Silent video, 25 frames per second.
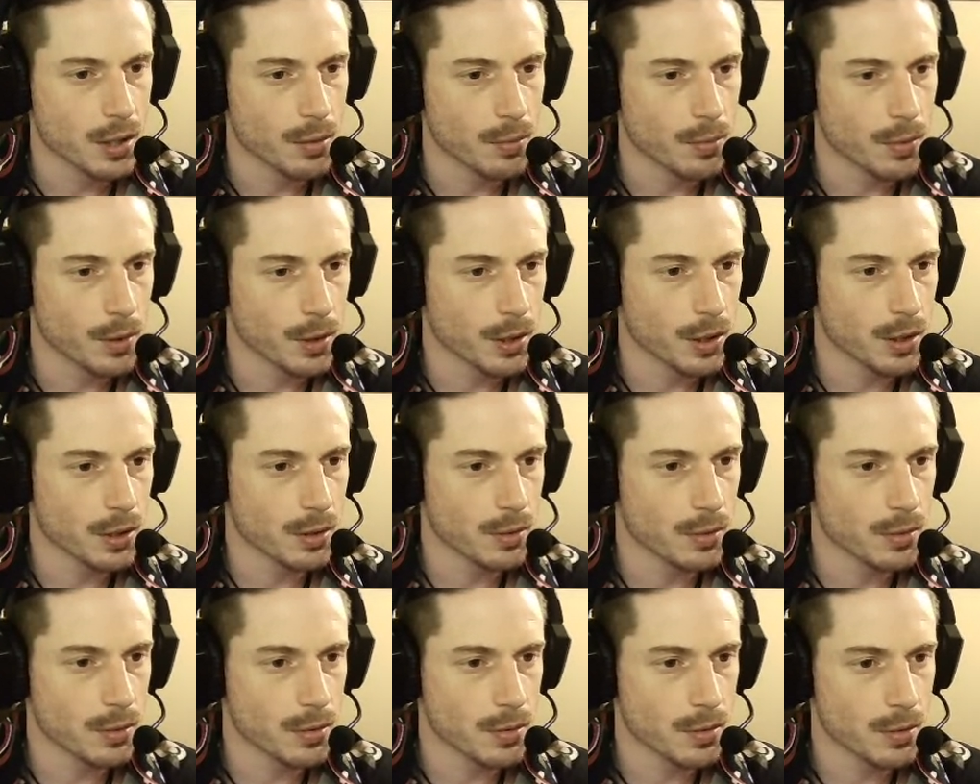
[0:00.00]
We're gonna
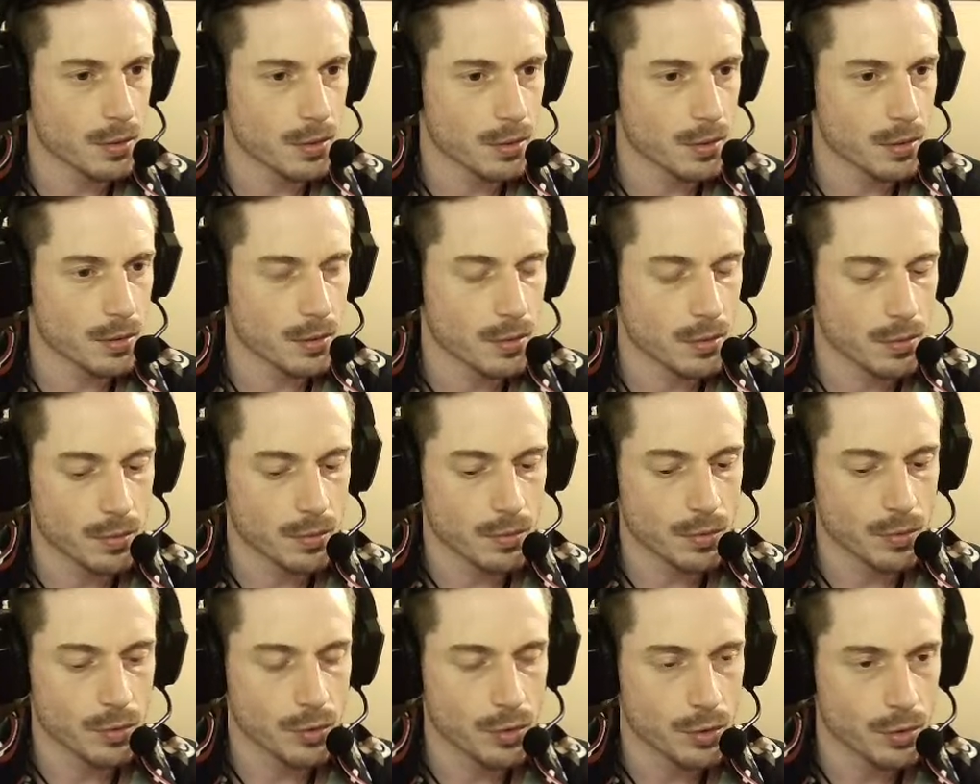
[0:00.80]

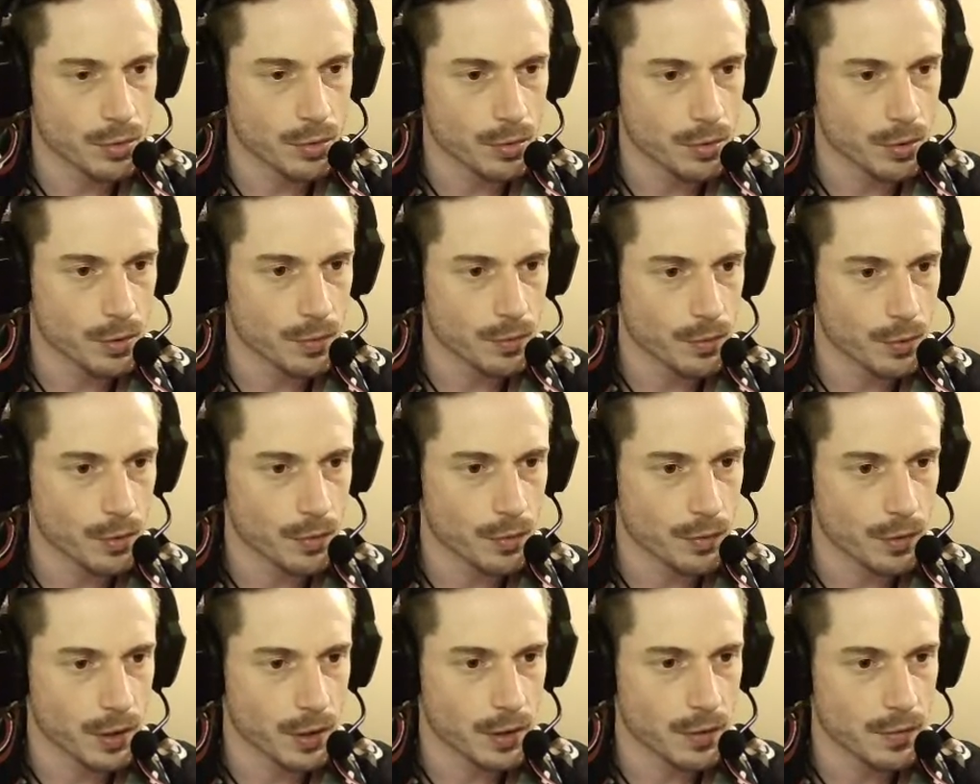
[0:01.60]
2, 3,
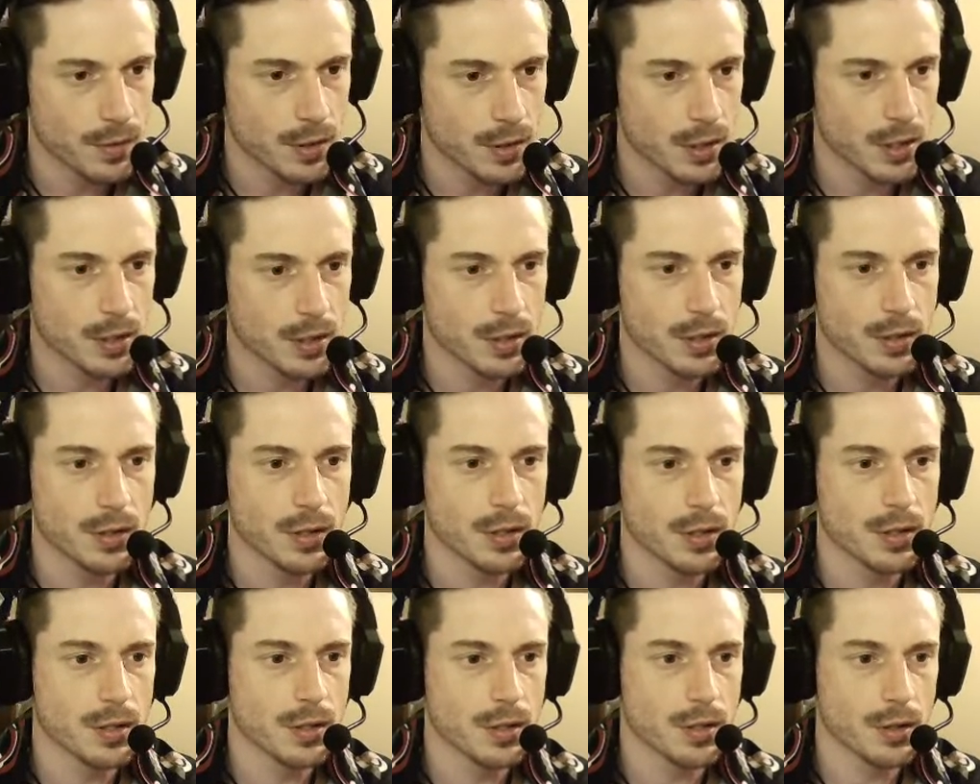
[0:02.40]
4, 5, 6 because
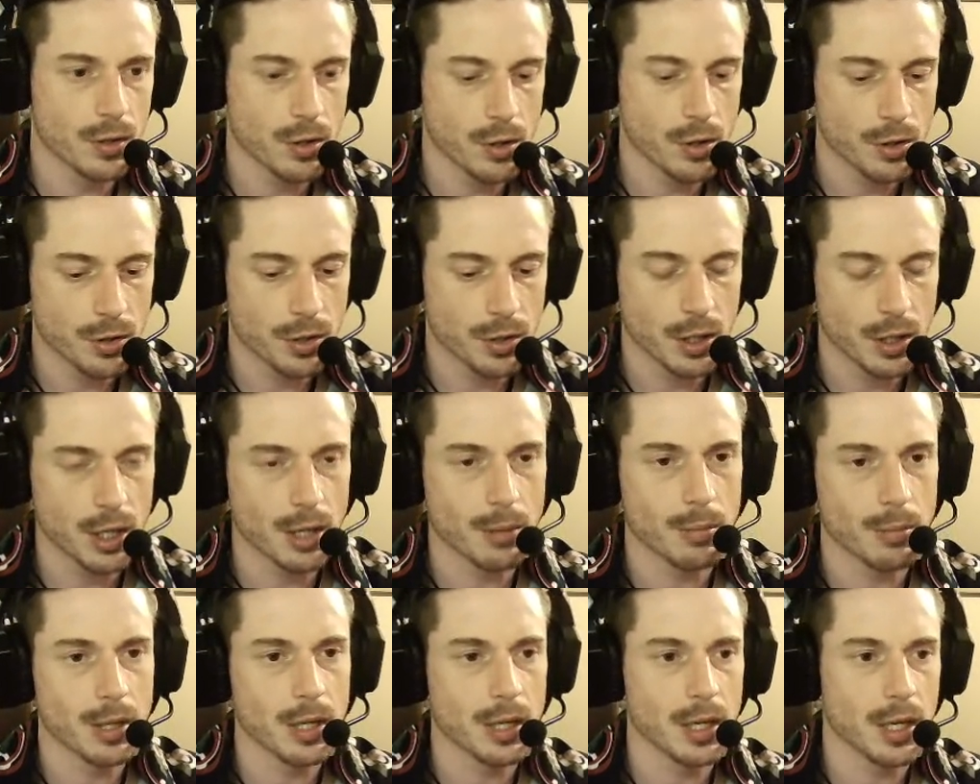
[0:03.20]
this is a caution
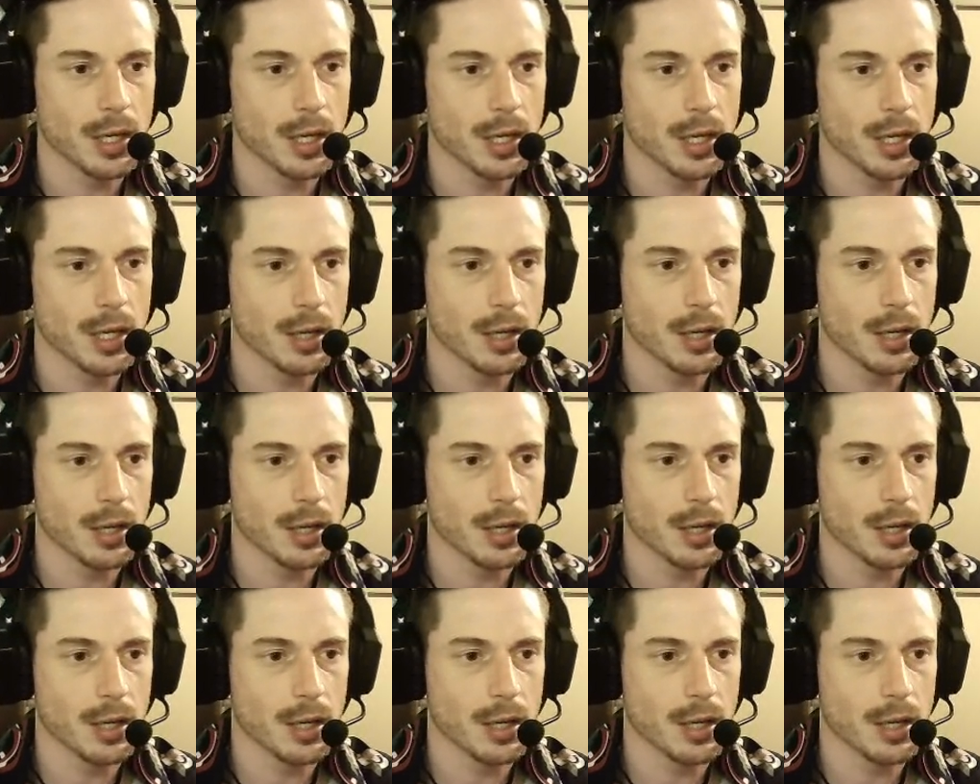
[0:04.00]
comment. Now we're gonna go
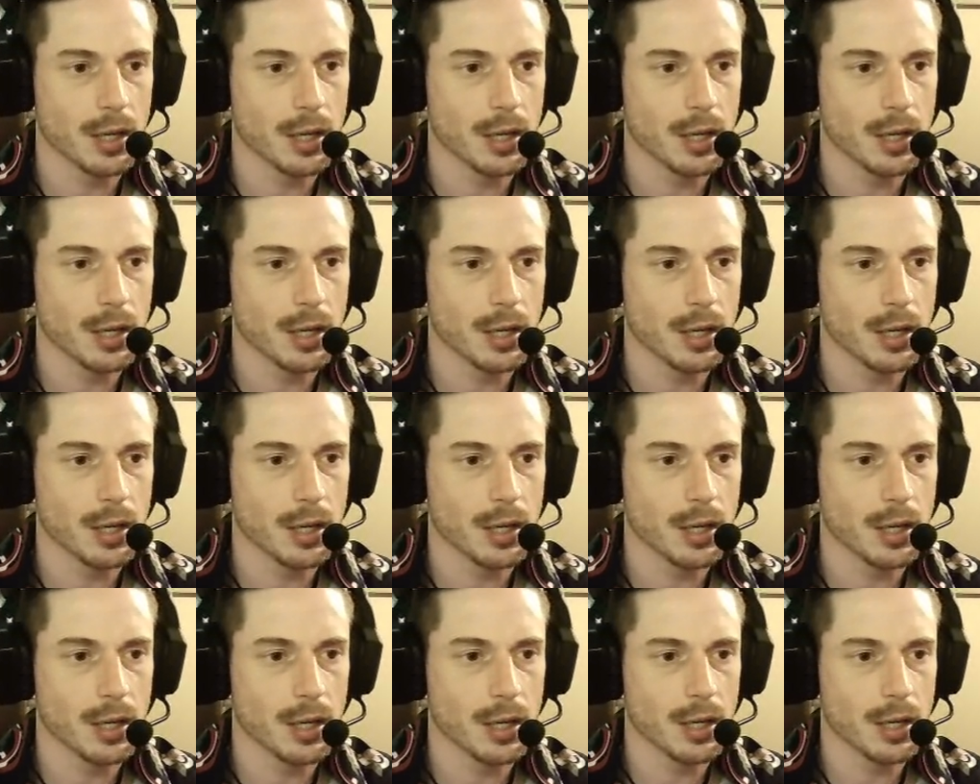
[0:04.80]
back to
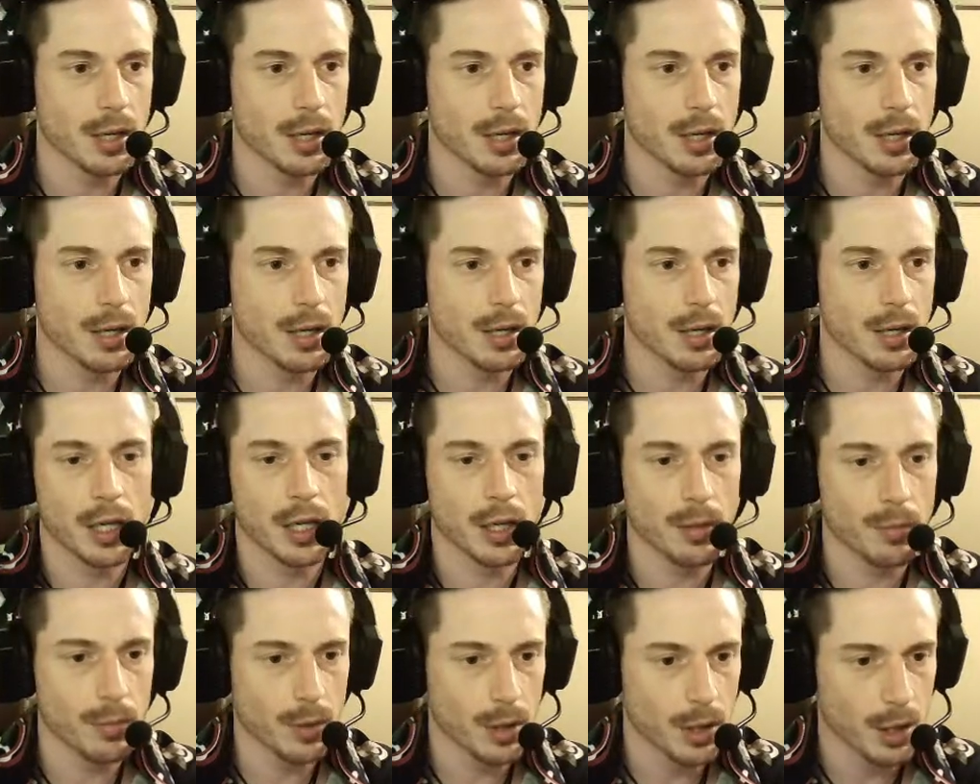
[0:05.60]
349
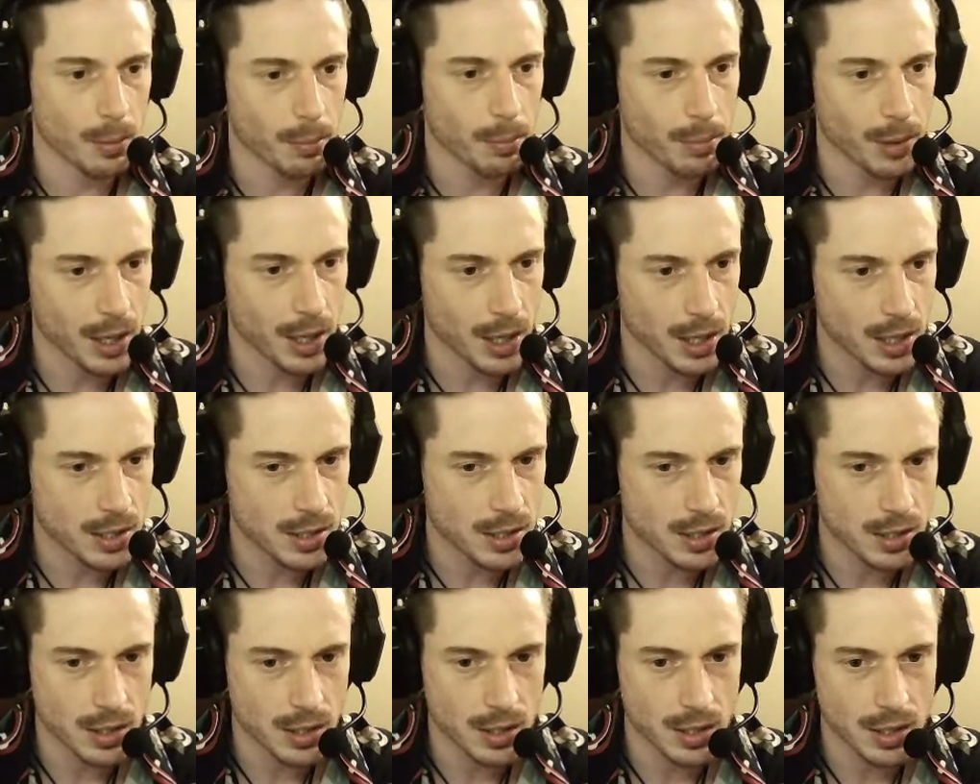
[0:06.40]
and we're gonna
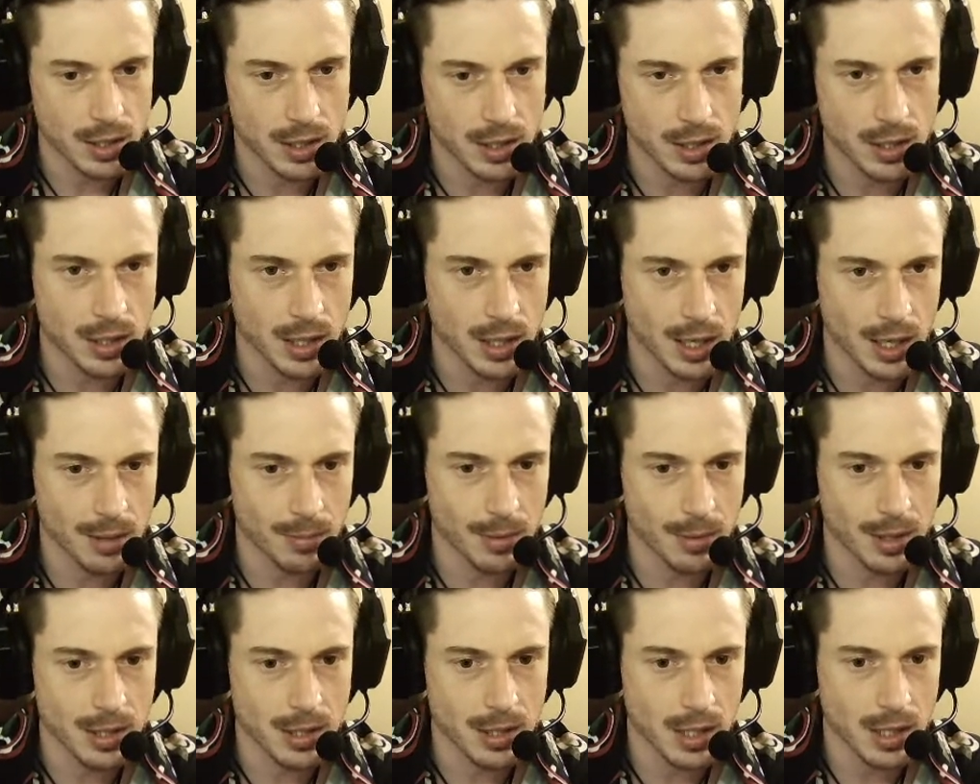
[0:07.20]
paste this same
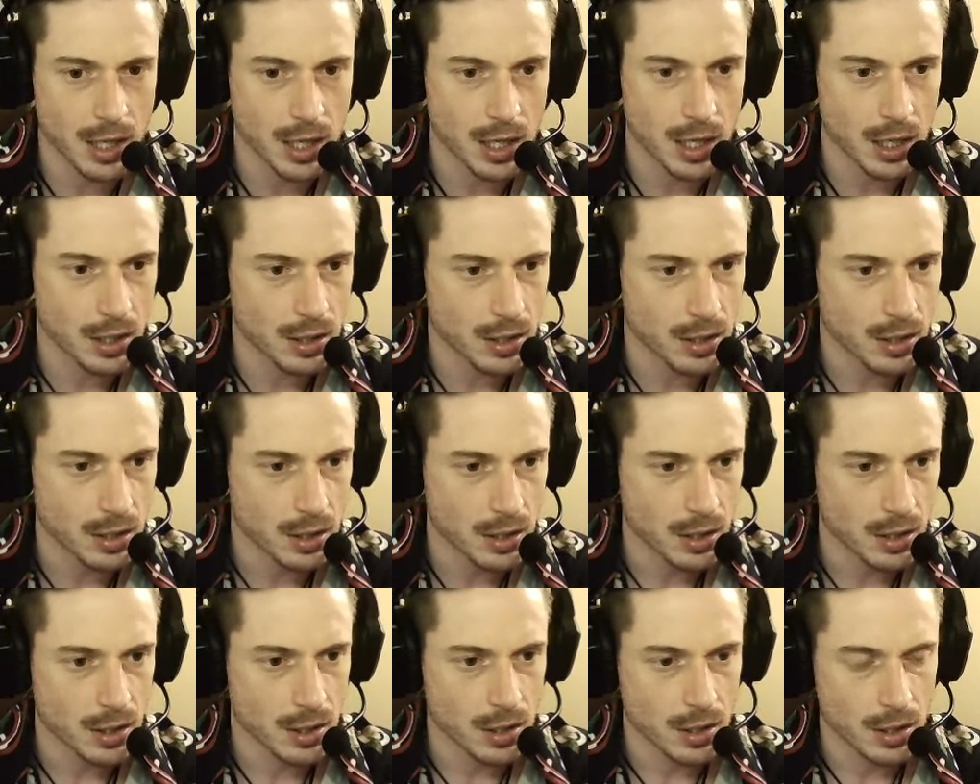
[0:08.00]
exact
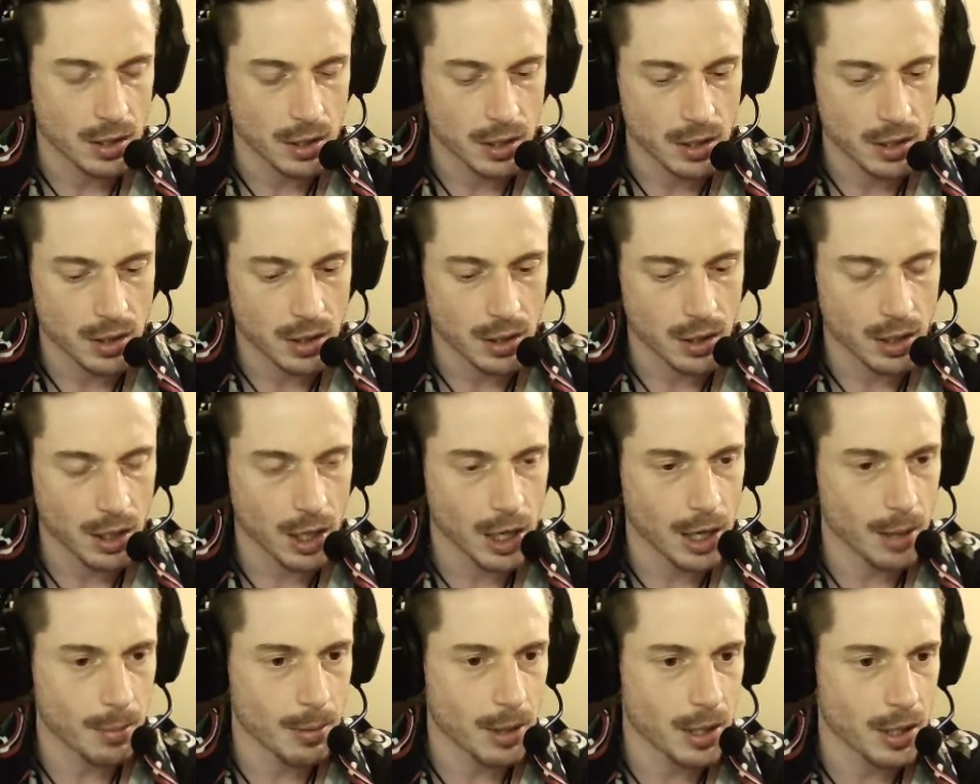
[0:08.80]

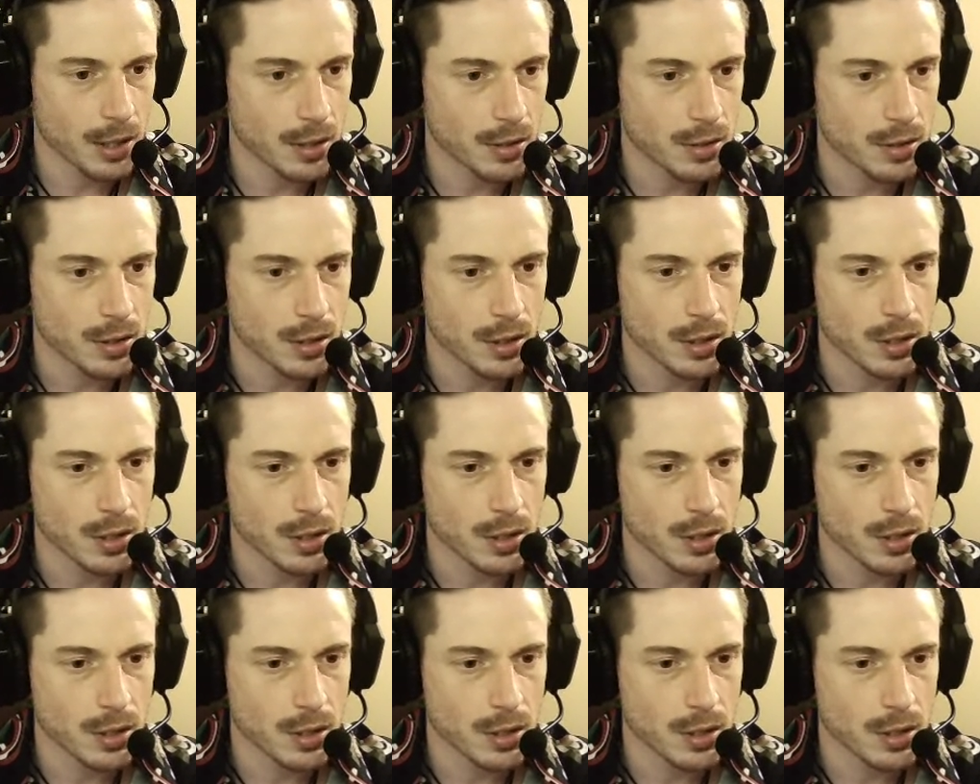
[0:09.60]
comment.